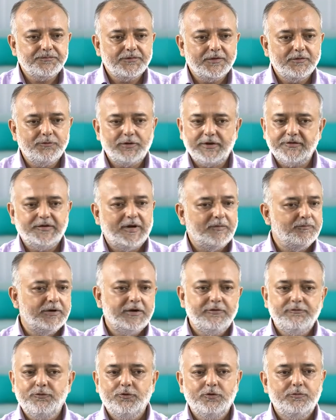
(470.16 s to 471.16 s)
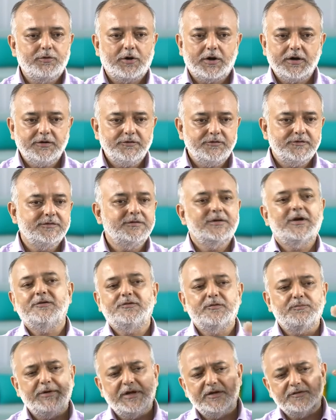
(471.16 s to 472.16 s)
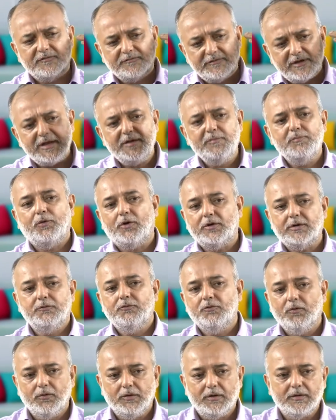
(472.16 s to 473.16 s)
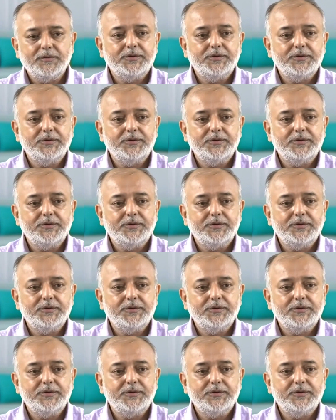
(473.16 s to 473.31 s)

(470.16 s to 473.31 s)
For example, in food products, culture plays a very important role.